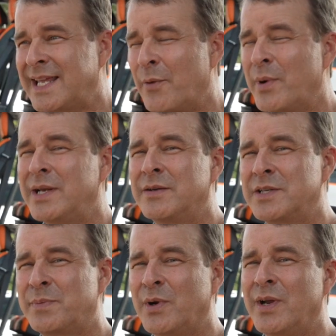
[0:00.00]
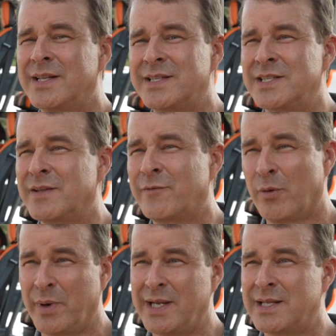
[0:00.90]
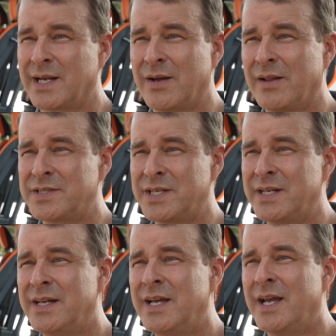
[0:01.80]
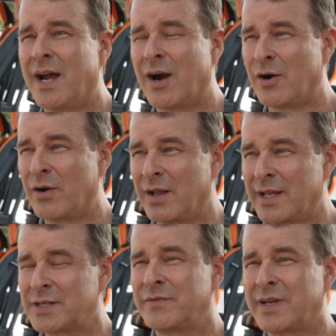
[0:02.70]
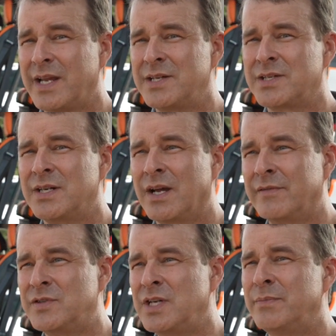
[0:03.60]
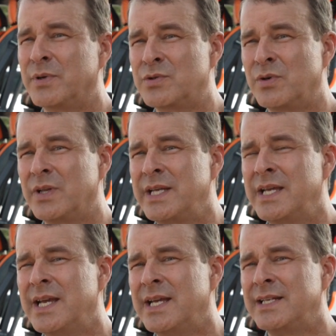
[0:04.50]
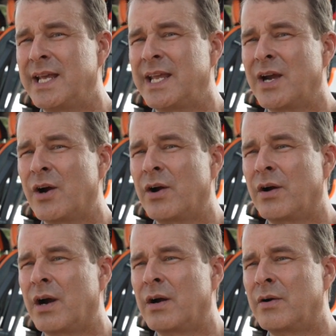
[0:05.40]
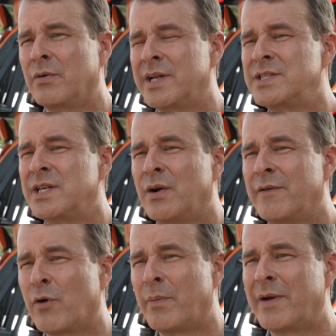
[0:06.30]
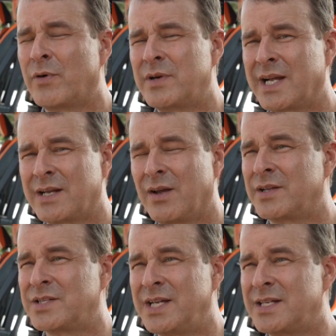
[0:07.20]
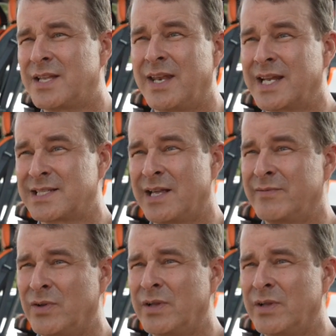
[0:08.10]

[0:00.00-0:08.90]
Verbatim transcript: can't wait to experience is the 4xe technology. Our electrification of Jeep is really taking our legendary 4x4 technology to the next level.